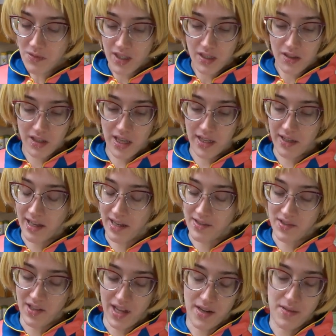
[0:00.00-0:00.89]
Like I
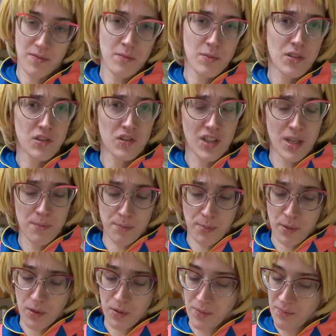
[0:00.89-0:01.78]
said,
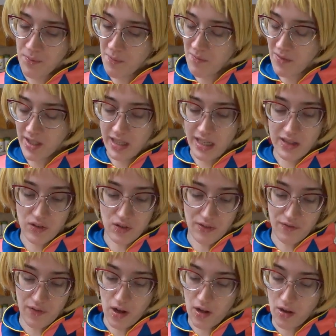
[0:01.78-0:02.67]
simple, easy
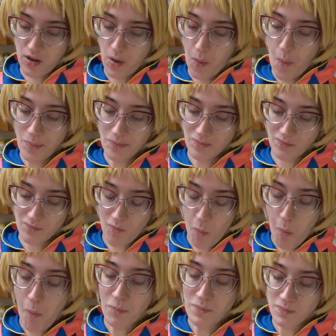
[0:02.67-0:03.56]
to follow.
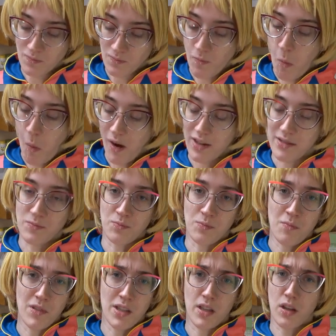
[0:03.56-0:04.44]

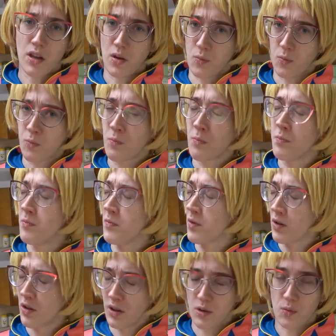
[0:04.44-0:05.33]

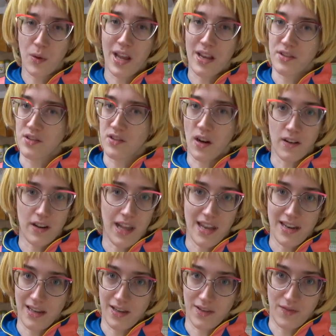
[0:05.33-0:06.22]
Good way to start
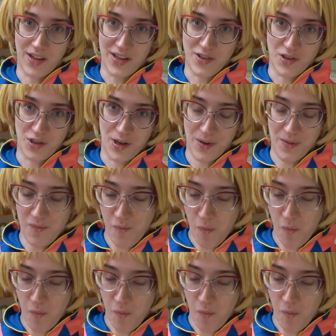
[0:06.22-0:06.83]
any adventure.